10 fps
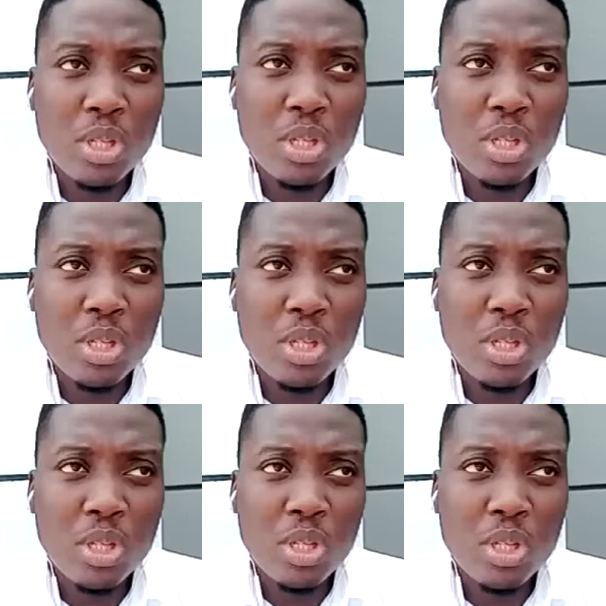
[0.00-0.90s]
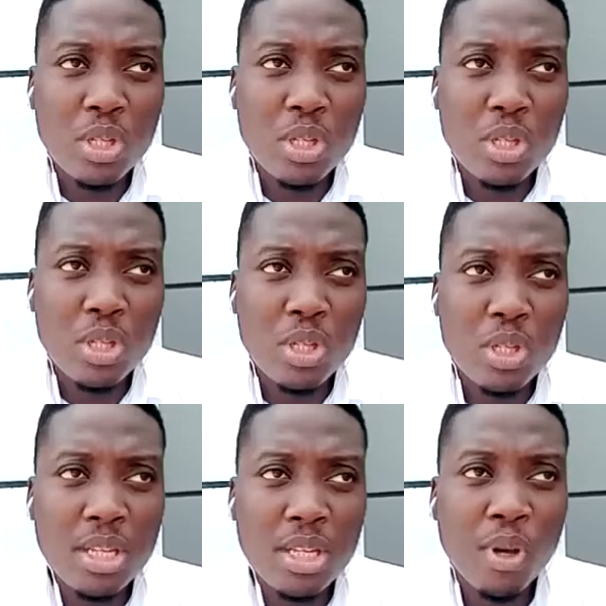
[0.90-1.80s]
after the sacking of
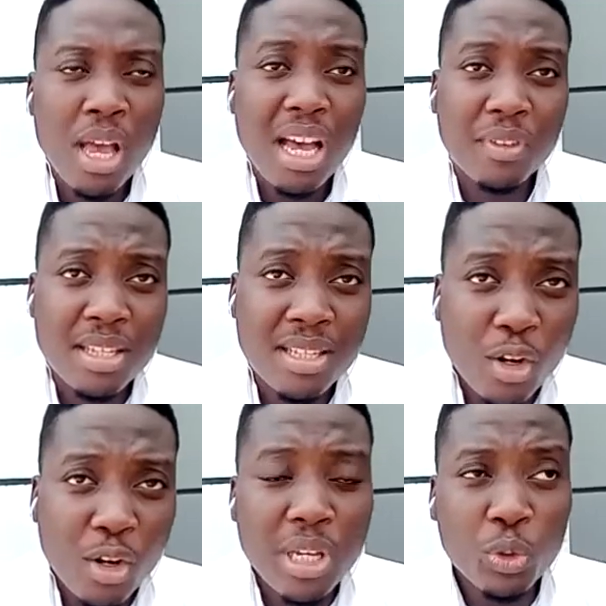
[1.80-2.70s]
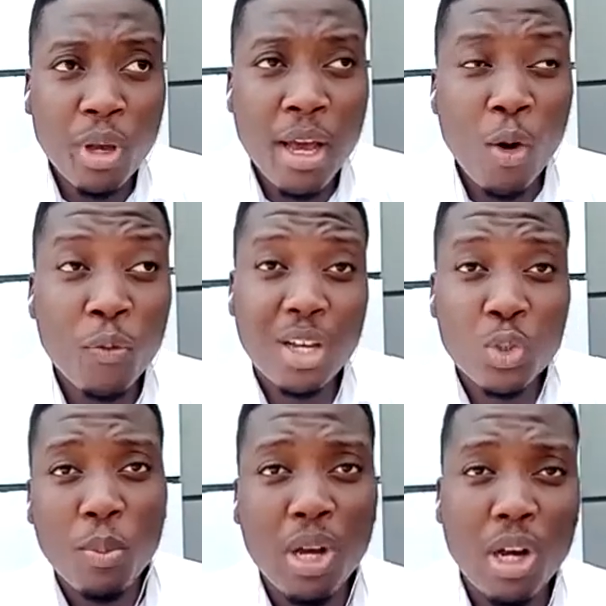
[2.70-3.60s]
Charles Kabula-Kano
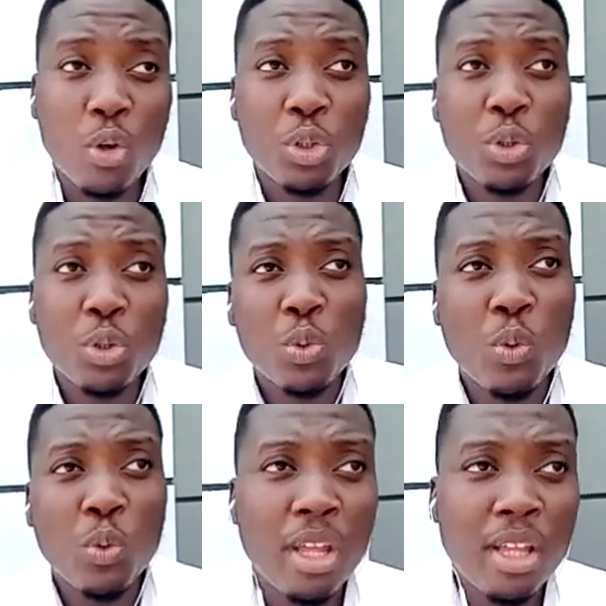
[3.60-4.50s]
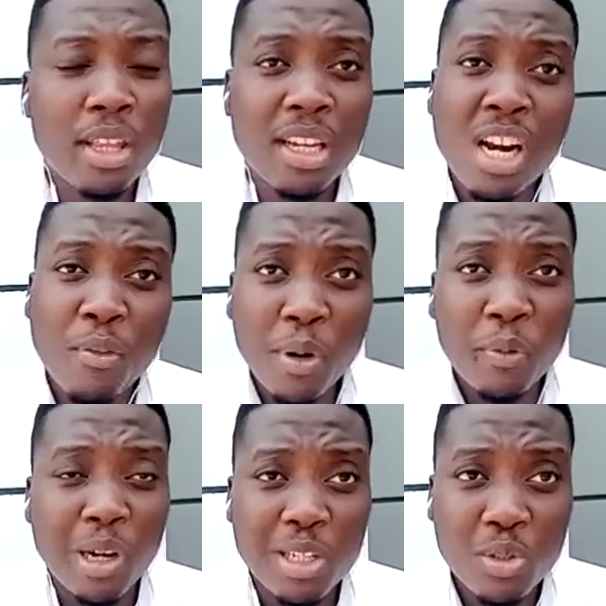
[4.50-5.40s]
due to the Ghana Football
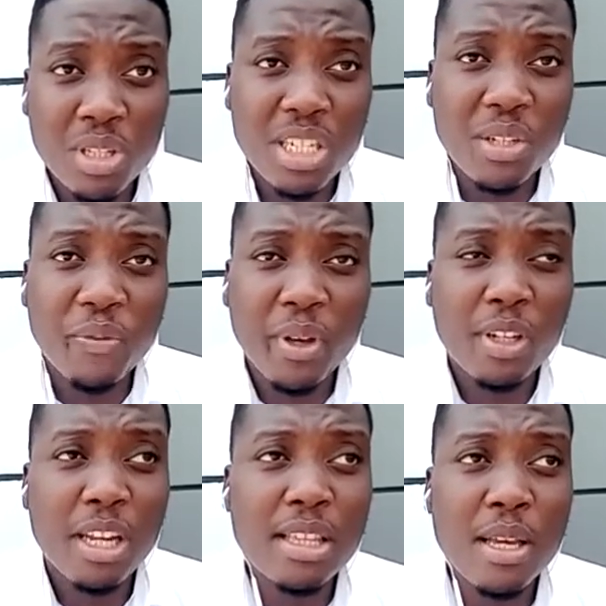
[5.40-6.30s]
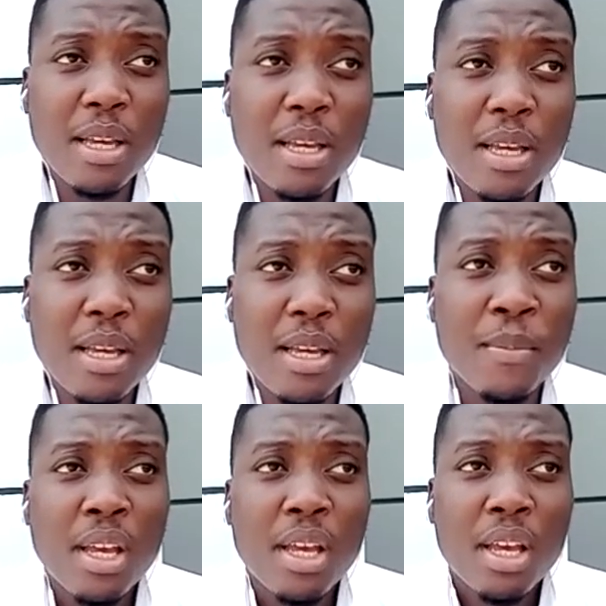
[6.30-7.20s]
Association felt that
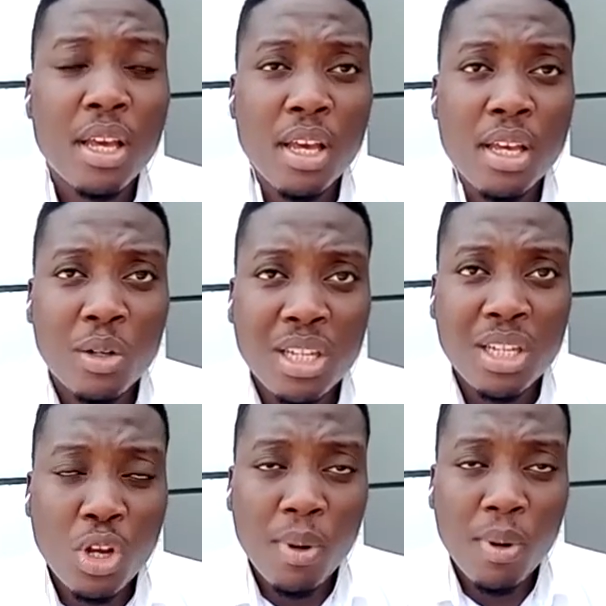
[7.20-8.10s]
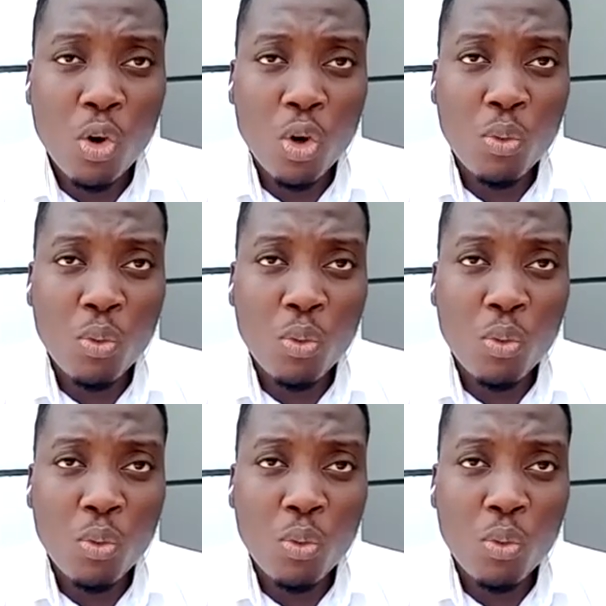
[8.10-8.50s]
Charles Kabula-Kano was,